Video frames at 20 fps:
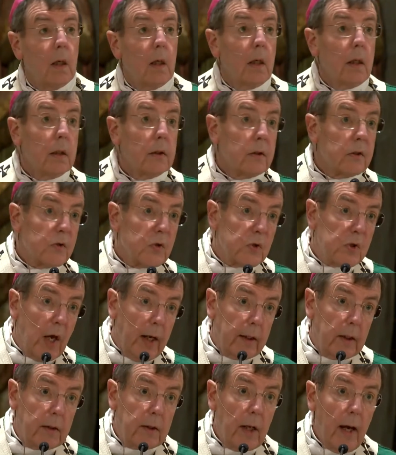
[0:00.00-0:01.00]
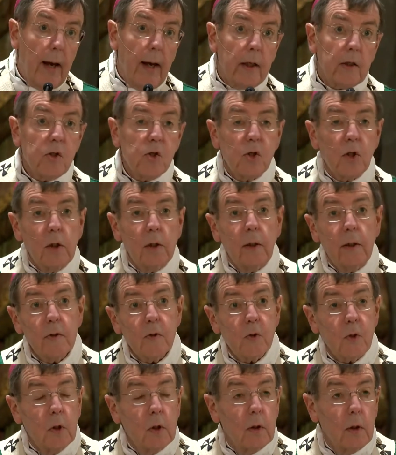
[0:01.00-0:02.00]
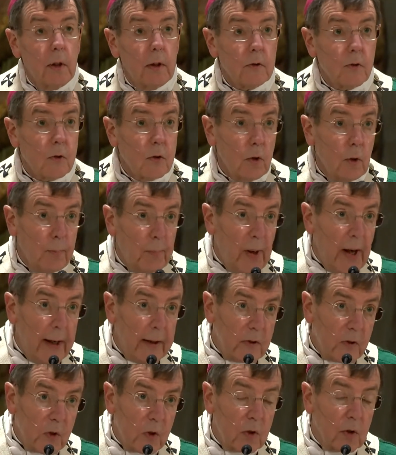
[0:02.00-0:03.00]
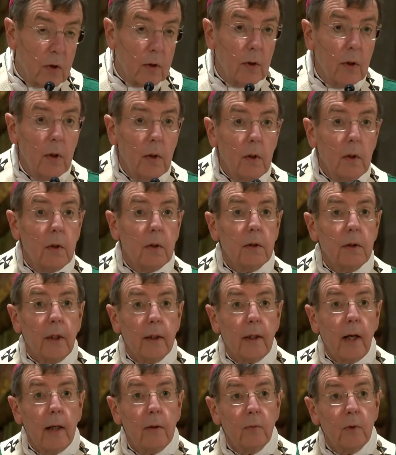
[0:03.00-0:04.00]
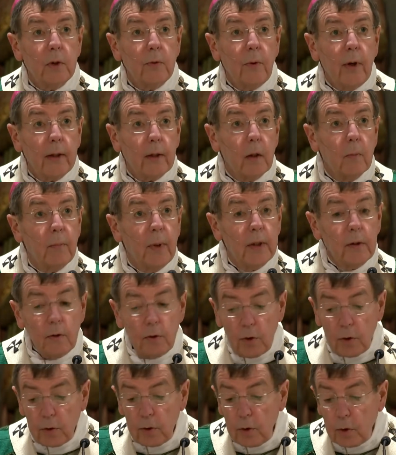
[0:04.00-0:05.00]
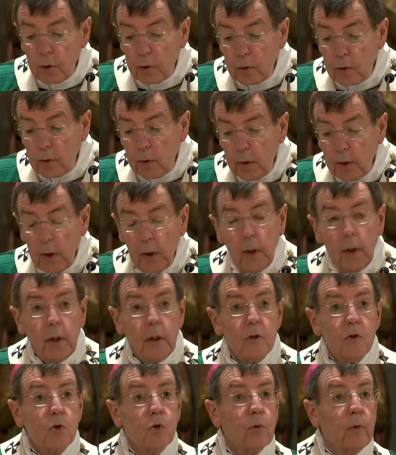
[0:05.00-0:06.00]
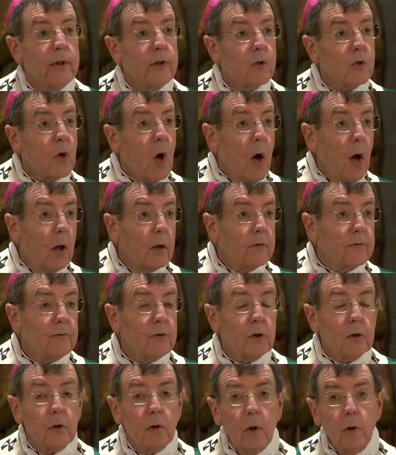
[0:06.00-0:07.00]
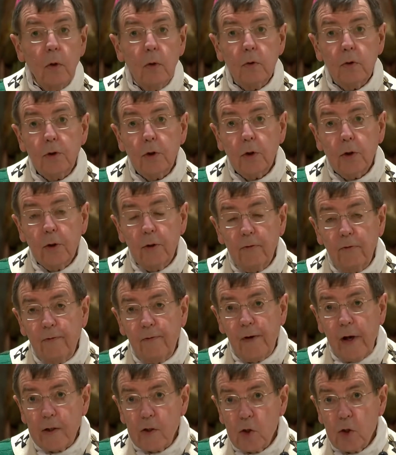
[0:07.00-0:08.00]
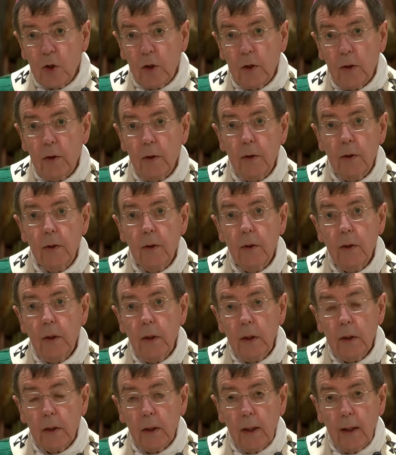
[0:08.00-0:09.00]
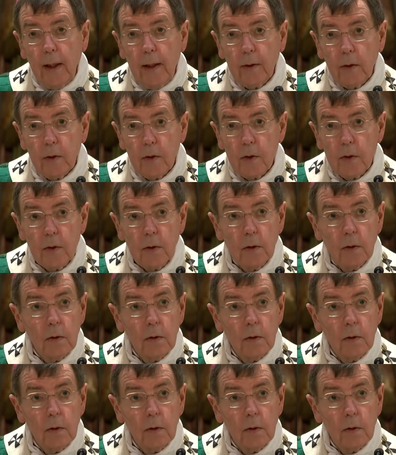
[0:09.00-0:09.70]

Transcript: And the second action, as, a, as your pastor, that I would recommend to you is resolve to go to confession in Lent,